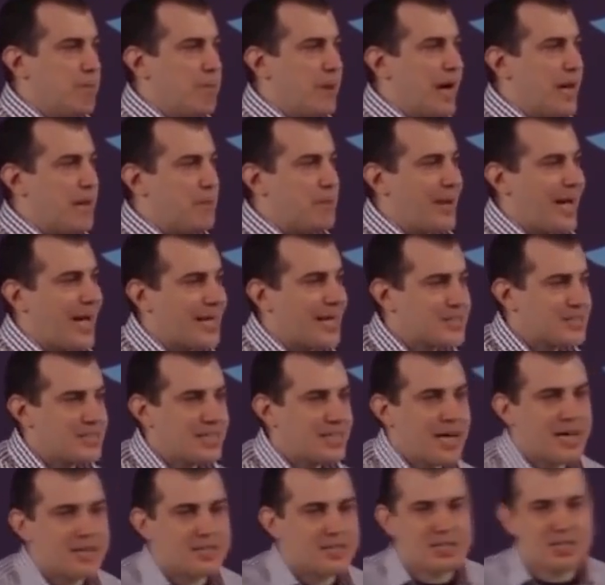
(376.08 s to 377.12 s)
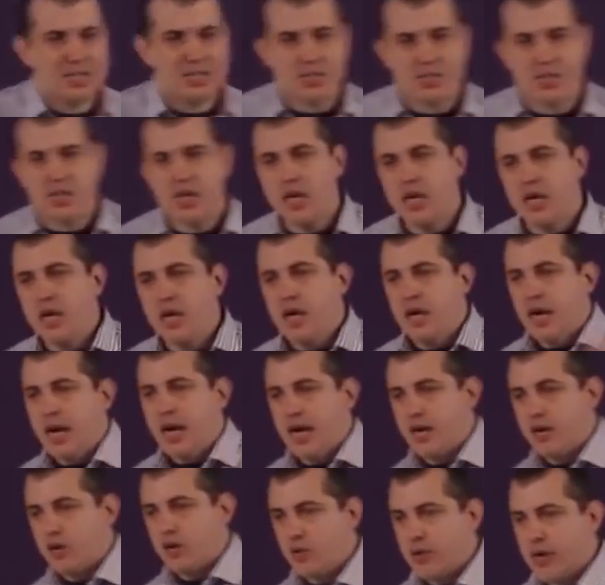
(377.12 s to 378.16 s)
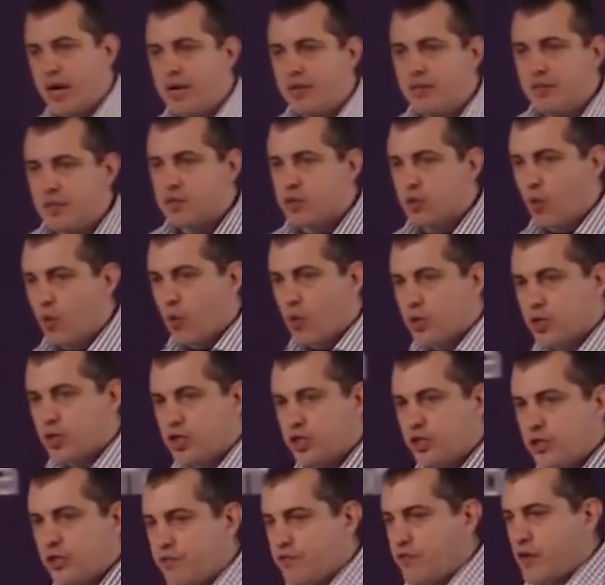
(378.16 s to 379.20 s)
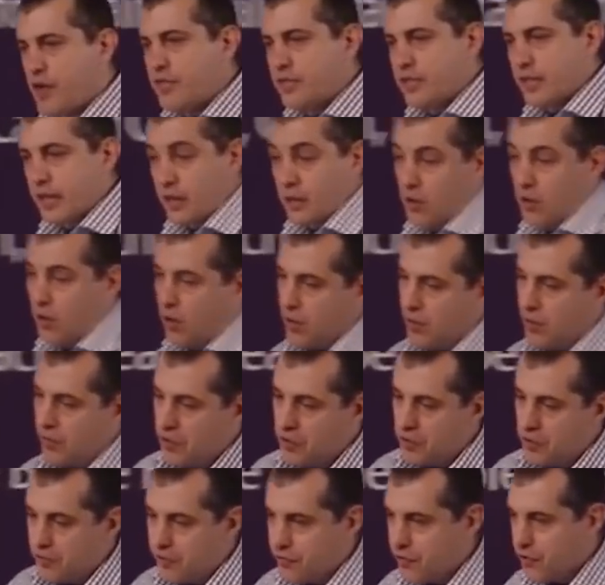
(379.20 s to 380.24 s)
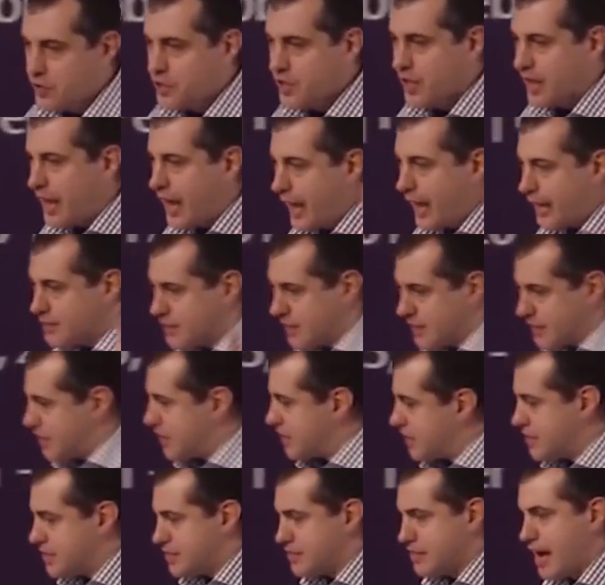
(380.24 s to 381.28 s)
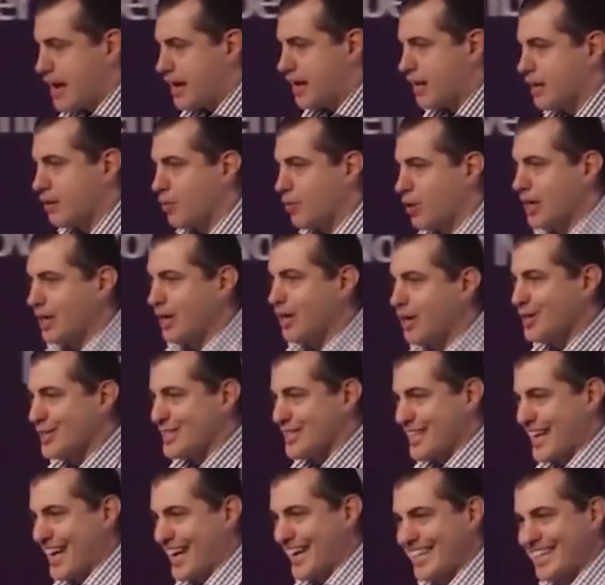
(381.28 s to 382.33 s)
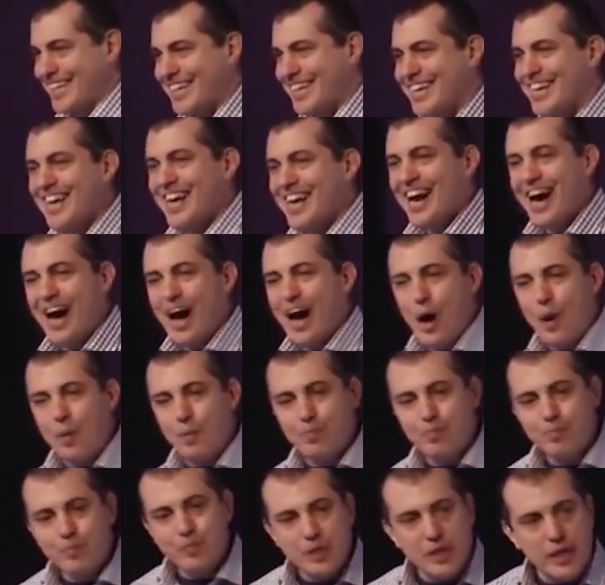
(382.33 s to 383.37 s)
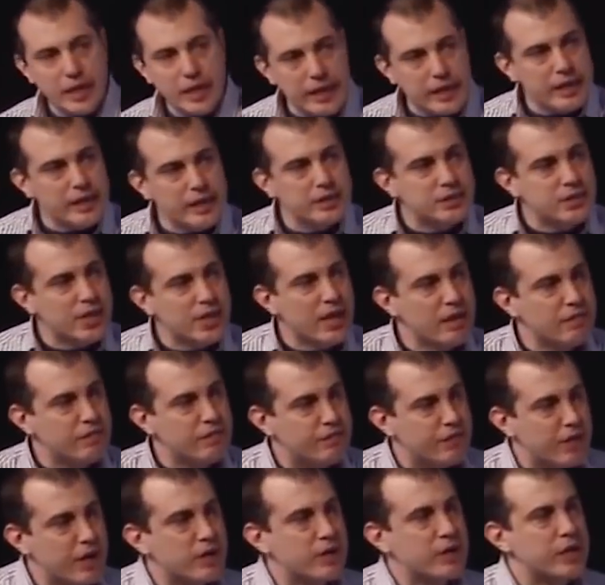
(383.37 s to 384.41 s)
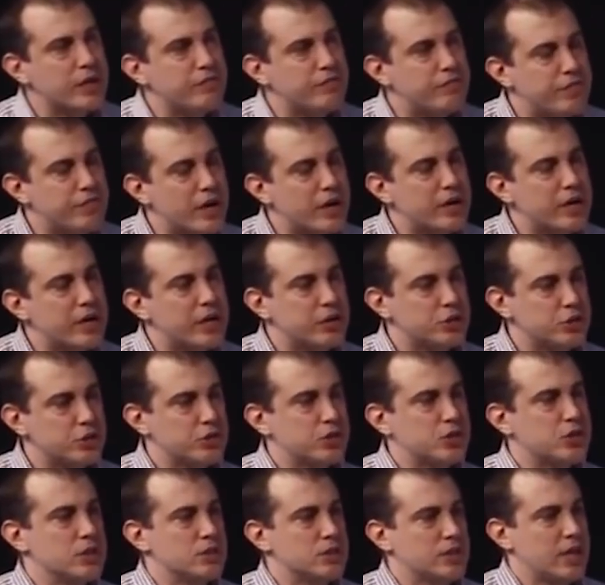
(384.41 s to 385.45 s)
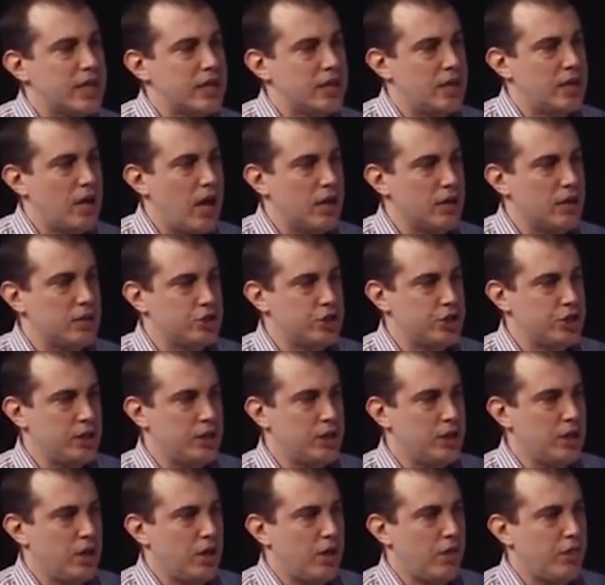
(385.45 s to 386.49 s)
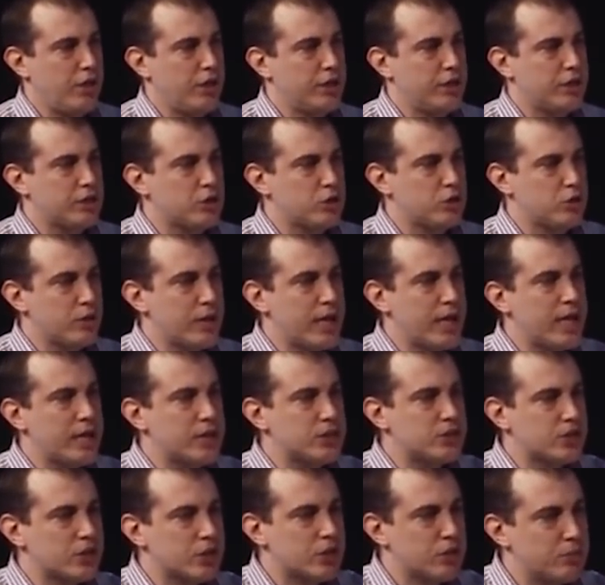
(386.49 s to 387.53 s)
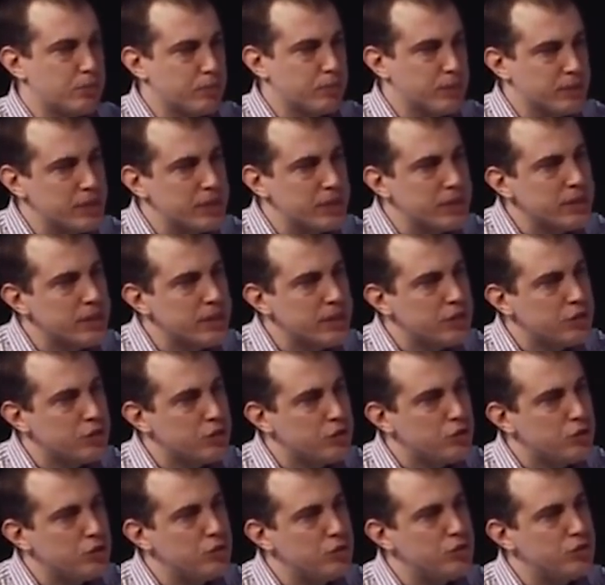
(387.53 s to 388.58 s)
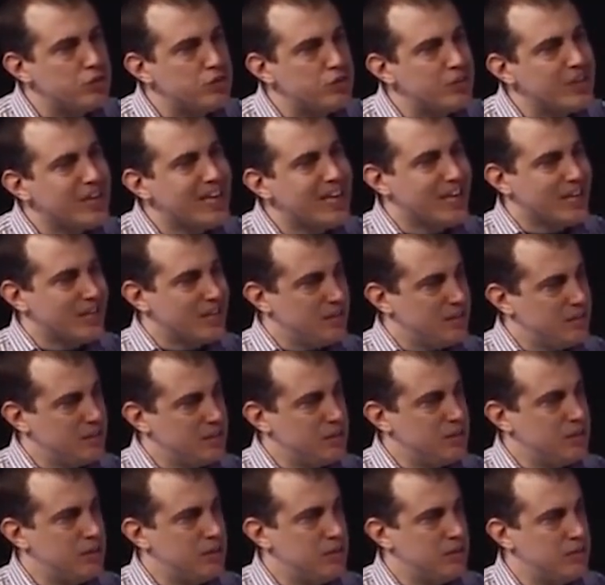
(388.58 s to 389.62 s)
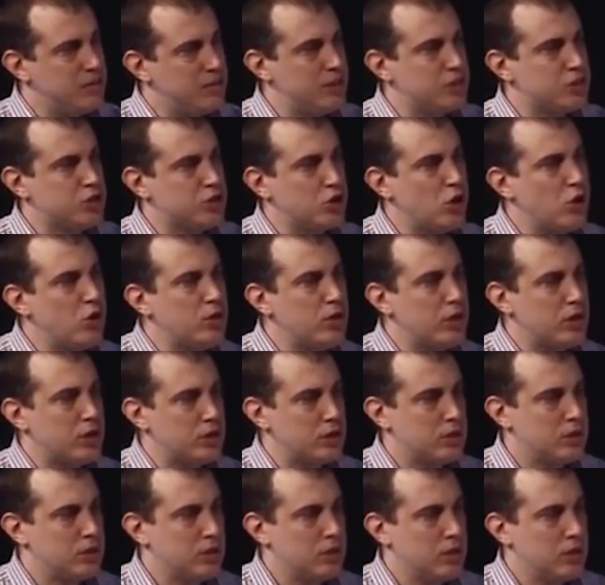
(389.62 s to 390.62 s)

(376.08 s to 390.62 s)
bypass the SEC, and create this orgy of funding. Although at first glance, that's exactly what it looks like. It is a very, very interesting technology that creates a completely new thing, this token.